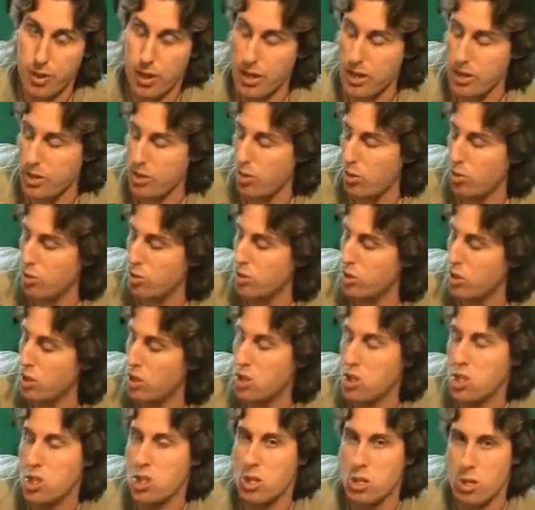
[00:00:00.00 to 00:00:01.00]
I
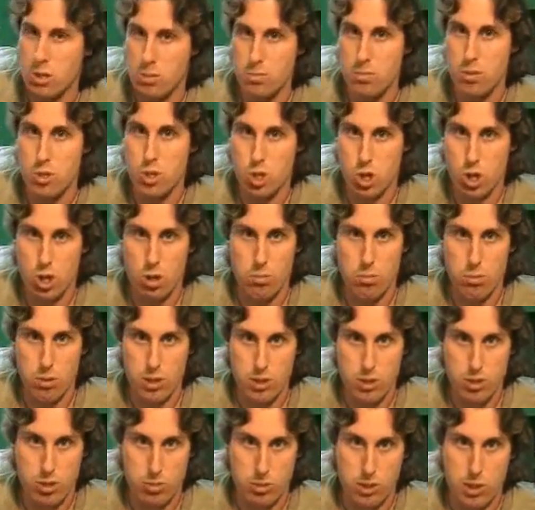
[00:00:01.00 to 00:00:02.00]
used a sharp
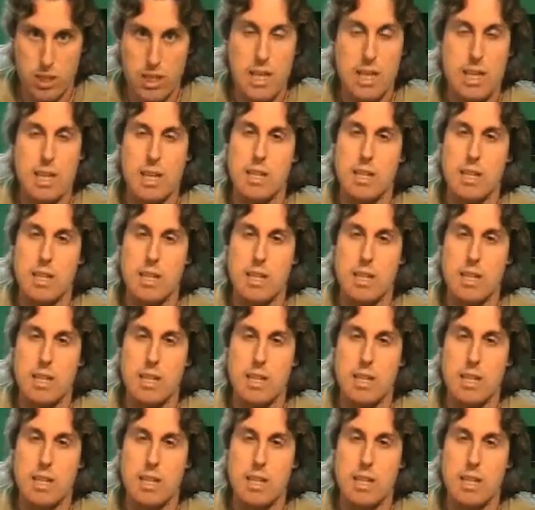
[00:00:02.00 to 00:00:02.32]
razor blade,